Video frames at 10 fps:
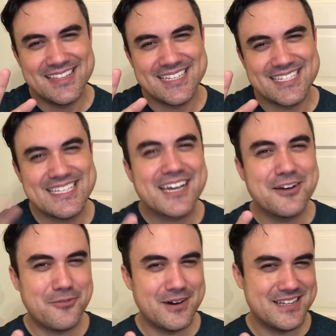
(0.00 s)
the
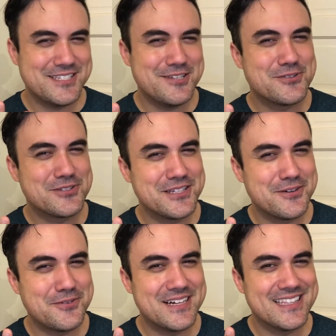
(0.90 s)
second one is usually
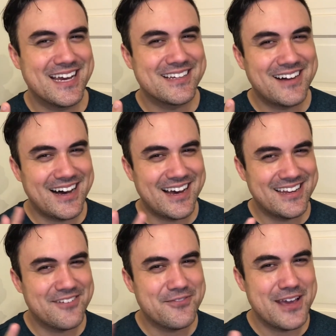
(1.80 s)
the one that
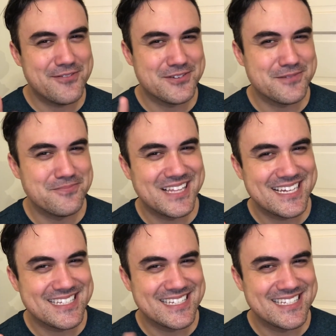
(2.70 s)
God favors and
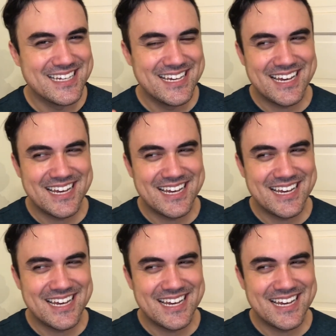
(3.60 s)
blesses,